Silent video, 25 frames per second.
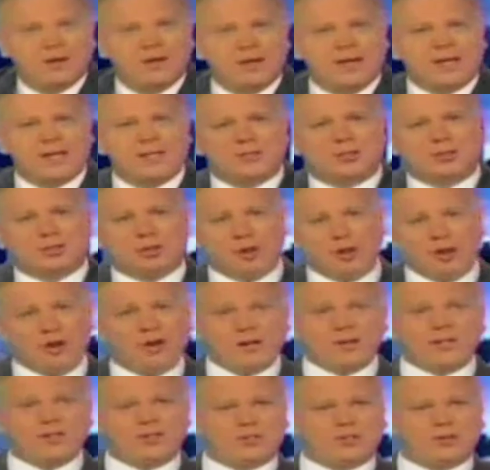As
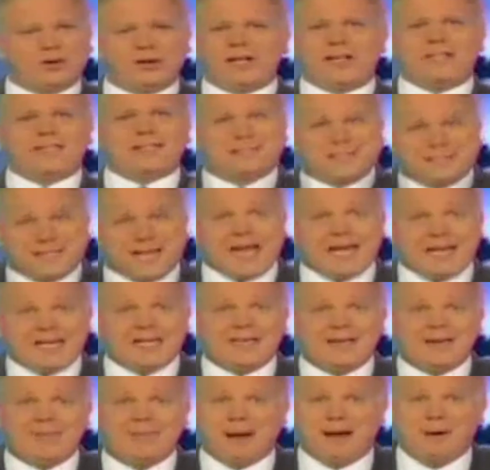long as you're
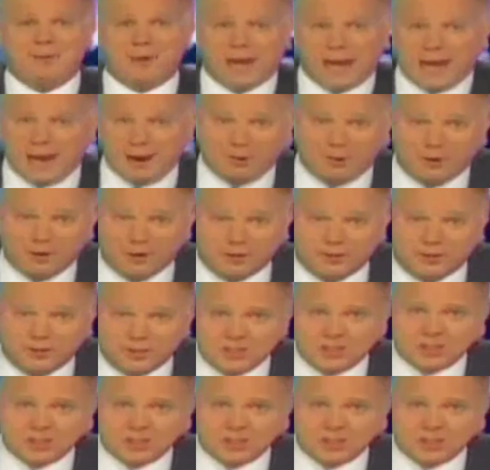excited about ours,